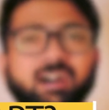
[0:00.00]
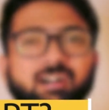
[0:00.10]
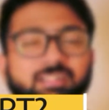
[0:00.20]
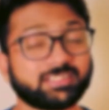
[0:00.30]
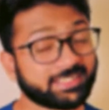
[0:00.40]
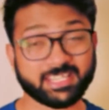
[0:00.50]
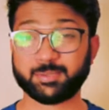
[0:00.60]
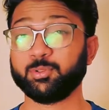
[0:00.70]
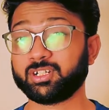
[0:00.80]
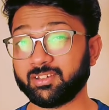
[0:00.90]
The
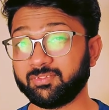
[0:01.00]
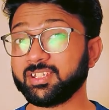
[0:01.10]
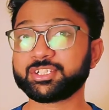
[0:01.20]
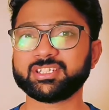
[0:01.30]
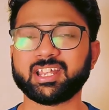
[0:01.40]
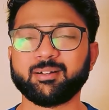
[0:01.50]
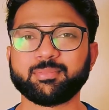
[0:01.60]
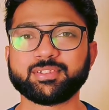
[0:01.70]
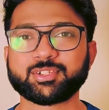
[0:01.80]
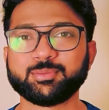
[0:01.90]
textbook definition
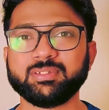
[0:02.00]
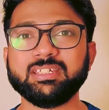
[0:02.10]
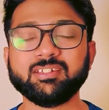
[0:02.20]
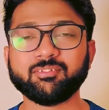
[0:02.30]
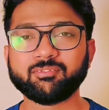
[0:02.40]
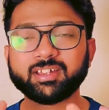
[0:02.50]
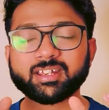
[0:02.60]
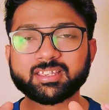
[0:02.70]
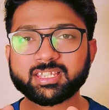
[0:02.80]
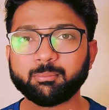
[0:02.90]
happens to be
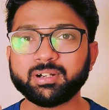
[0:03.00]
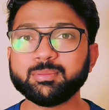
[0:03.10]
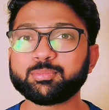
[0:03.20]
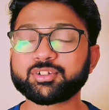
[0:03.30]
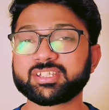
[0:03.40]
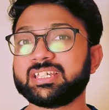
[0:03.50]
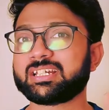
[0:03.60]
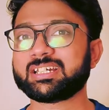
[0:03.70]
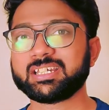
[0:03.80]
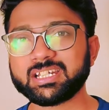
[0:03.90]
where somebody puts their
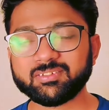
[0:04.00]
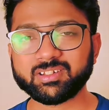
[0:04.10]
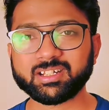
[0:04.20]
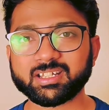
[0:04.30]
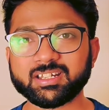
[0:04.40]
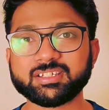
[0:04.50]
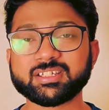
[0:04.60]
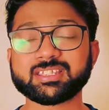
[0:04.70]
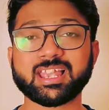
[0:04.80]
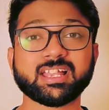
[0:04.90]
creative
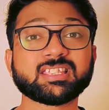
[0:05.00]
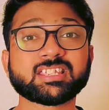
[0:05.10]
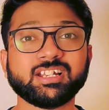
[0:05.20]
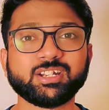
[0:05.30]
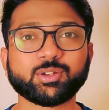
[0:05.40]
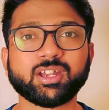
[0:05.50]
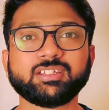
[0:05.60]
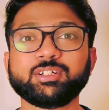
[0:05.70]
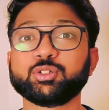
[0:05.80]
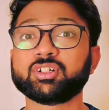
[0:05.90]
intelligence and skill
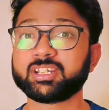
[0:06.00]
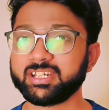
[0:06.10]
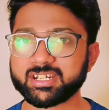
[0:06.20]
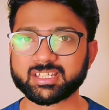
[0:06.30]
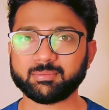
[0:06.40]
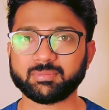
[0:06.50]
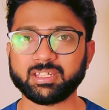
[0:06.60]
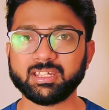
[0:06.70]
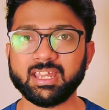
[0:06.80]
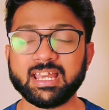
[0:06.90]
together to create
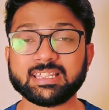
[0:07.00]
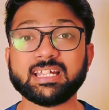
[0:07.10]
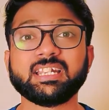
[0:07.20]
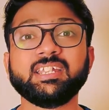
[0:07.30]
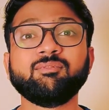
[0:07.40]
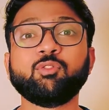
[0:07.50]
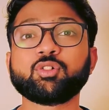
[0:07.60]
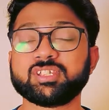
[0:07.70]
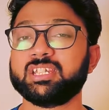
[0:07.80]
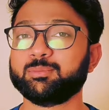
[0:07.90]
something that
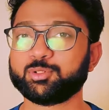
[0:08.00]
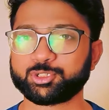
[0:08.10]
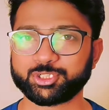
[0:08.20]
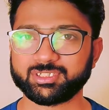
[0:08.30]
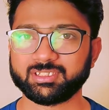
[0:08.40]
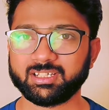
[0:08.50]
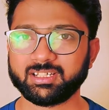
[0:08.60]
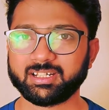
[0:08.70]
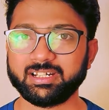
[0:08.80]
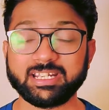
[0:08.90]
invokes an emotion,
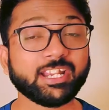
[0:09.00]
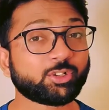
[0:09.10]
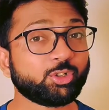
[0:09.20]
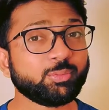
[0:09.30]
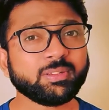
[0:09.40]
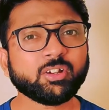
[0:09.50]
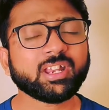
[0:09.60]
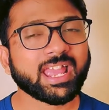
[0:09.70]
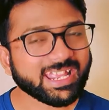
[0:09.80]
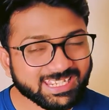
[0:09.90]
right? It could be
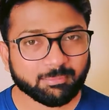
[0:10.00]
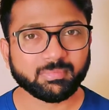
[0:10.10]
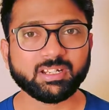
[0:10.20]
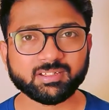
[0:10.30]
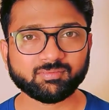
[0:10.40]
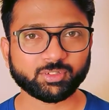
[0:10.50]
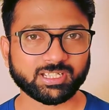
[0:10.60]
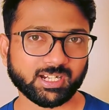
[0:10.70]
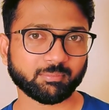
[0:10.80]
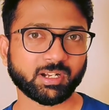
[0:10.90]
on any medium for
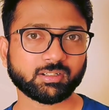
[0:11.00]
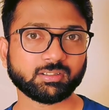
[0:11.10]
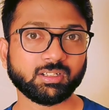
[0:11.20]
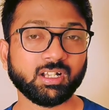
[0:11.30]
that matter.